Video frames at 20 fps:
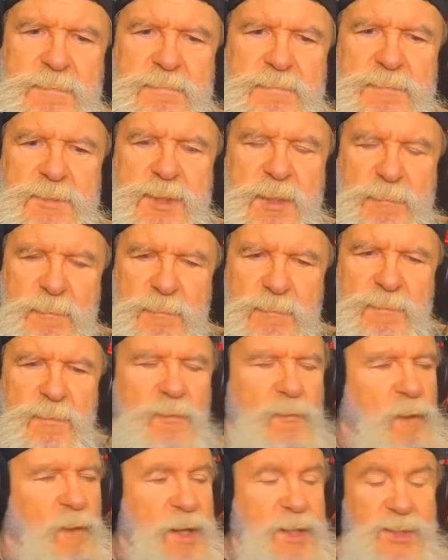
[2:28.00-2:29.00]
some
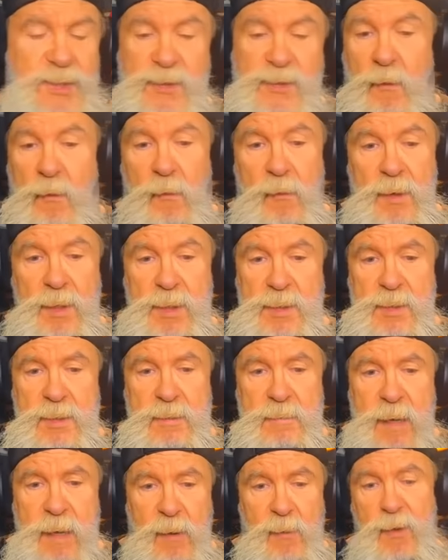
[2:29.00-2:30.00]
great
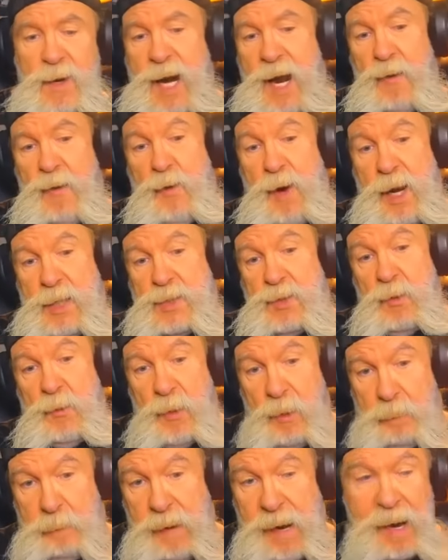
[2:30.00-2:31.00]
stories, like when I wrestled
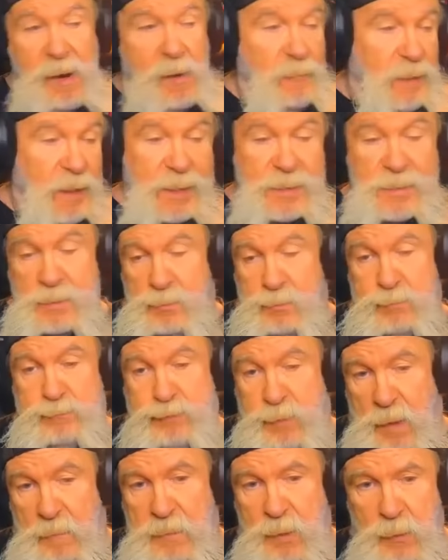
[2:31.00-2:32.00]
the bear. That's
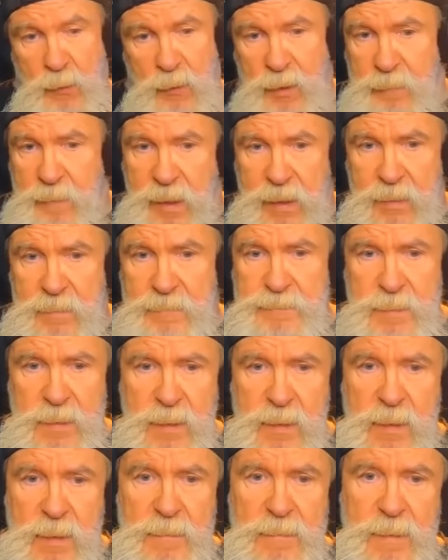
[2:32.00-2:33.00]
probably one of my,
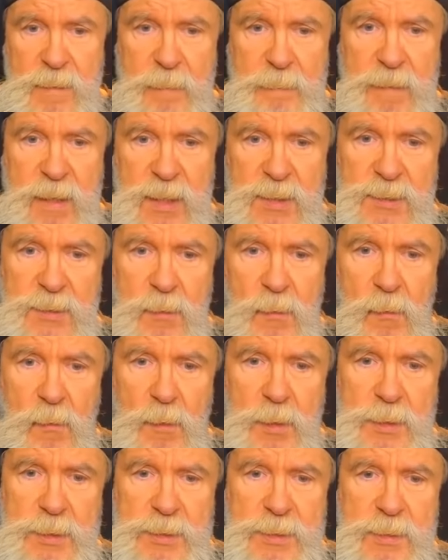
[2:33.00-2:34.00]
my best
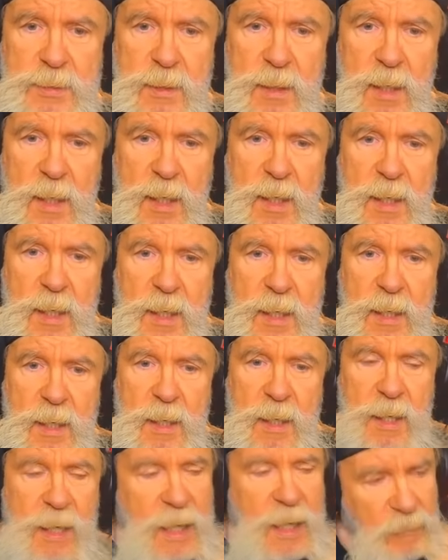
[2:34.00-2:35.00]
stories.
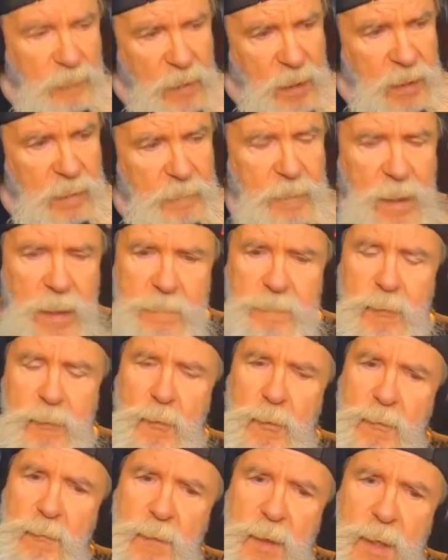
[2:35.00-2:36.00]
And I write about
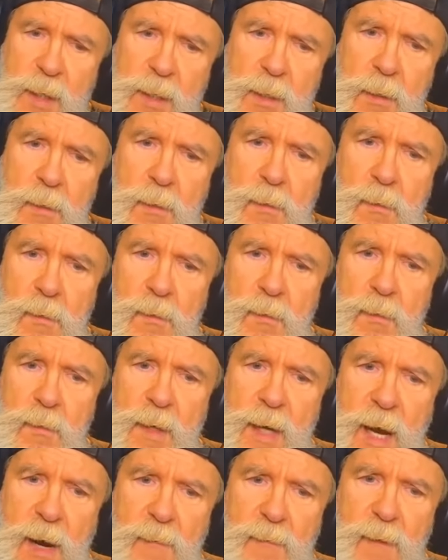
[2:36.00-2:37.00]
Puerto Rico,
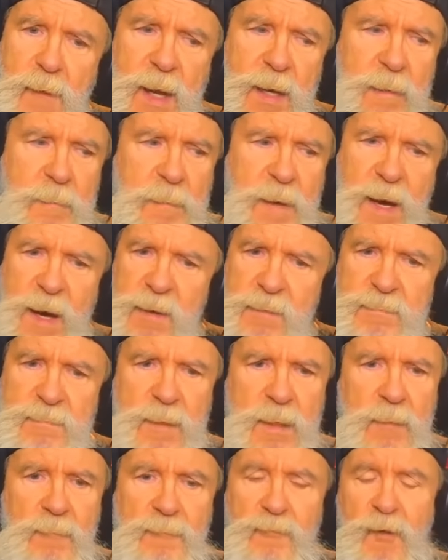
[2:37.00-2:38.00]
and I write about
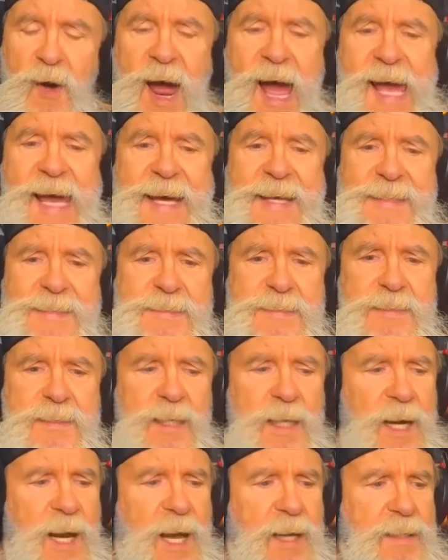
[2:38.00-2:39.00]
riots,
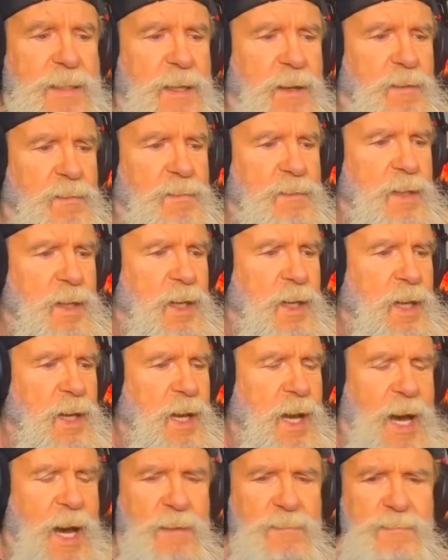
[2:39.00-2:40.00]
and I talk,
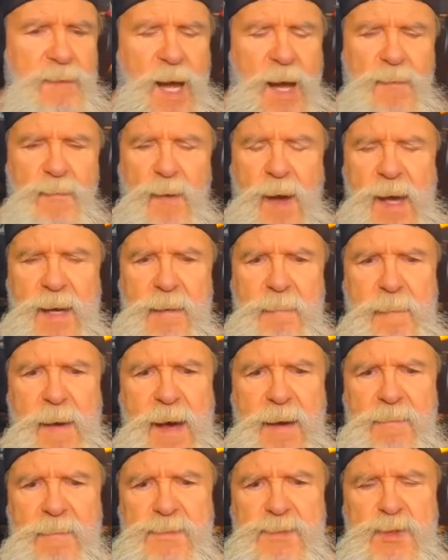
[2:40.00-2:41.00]
I, I write
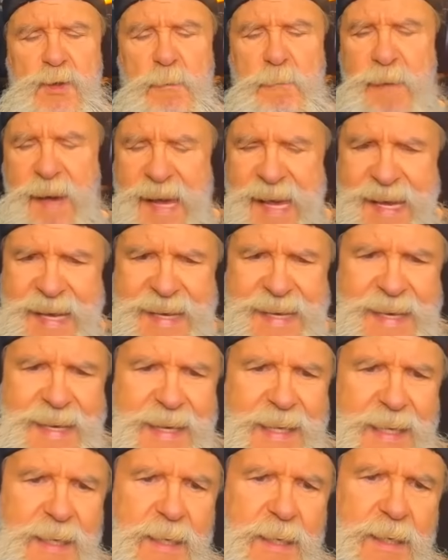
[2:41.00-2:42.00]
about
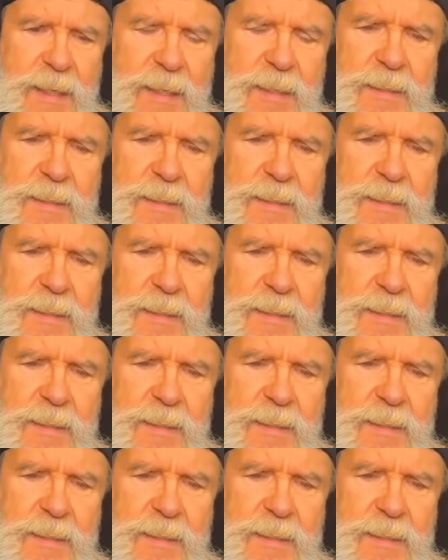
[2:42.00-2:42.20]
Japan, and